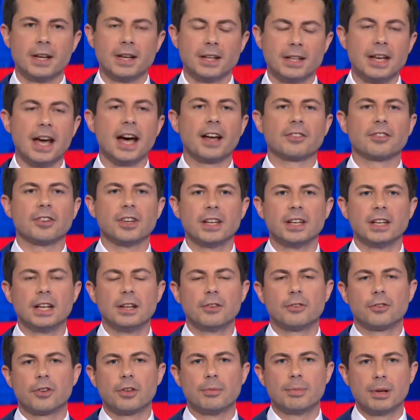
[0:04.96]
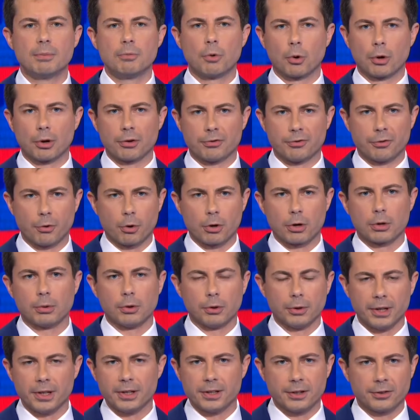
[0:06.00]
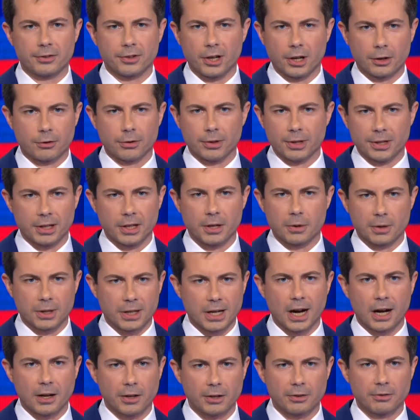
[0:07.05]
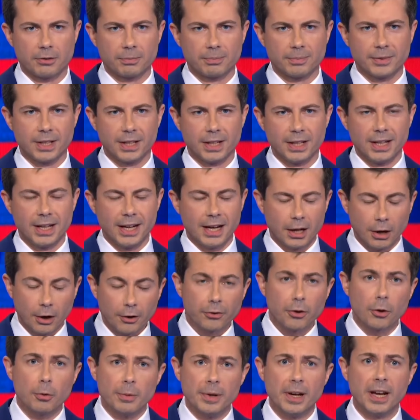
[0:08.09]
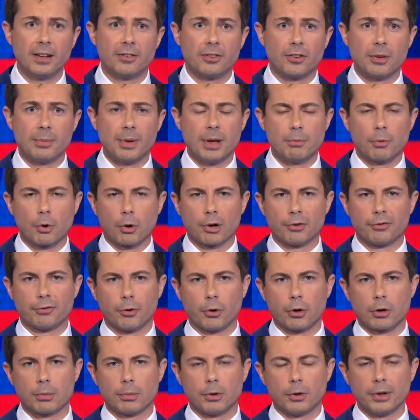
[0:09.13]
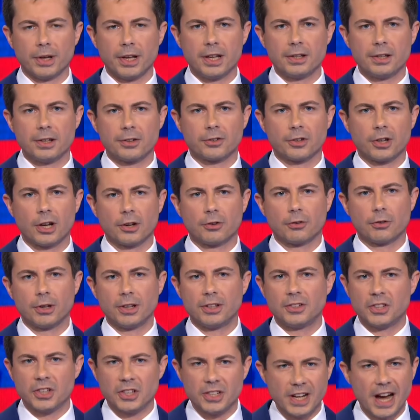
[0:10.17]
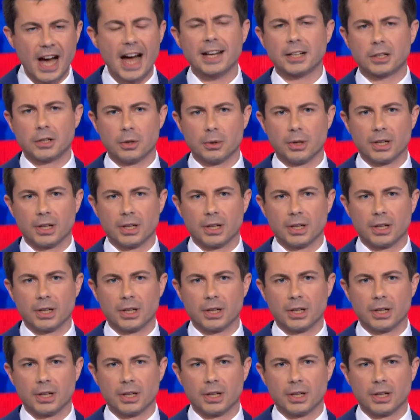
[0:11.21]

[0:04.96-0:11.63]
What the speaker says: Yes, it needs to be more affordable in this country to go to college. It also needs to be more affordable in this country to not go to